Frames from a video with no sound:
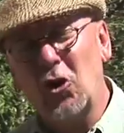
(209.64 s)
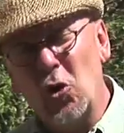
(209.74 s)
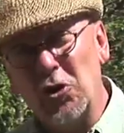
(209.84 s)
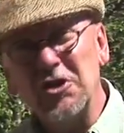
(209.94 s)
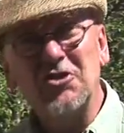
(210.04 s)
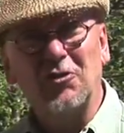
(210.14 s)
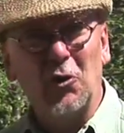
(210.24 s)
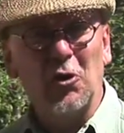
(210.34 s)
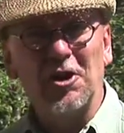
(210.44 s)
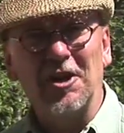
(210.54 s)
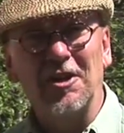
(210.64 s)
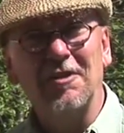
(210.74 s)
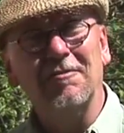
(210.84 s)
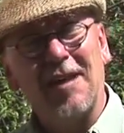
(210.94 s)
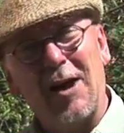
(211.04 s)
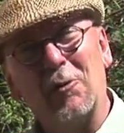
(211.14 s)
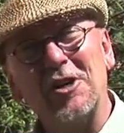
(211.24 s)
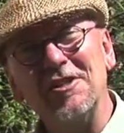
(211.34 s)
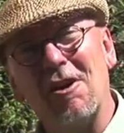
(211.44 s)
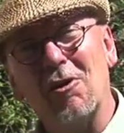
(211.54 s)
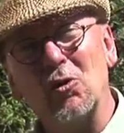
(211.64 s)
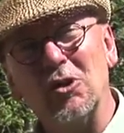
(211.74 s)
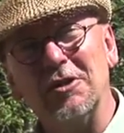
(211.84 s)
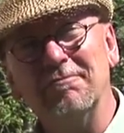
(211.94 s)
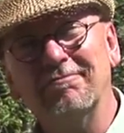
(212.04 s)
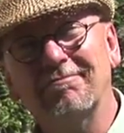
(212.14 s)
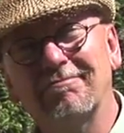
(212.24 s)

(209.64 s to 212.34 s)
Cornus florida, flowering dogwood.